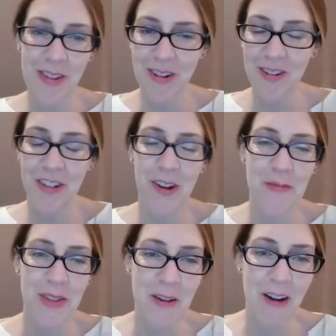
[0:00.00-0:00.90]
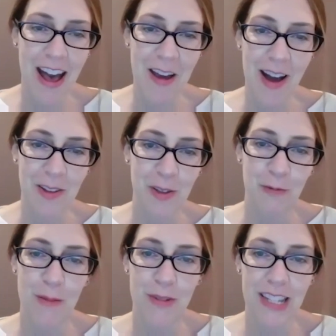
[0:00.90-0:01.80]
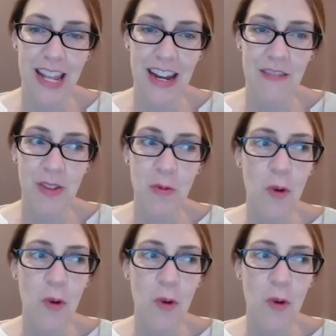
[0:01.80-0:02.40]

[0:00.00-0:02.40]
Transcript: third term in the Ohio House of Representatives,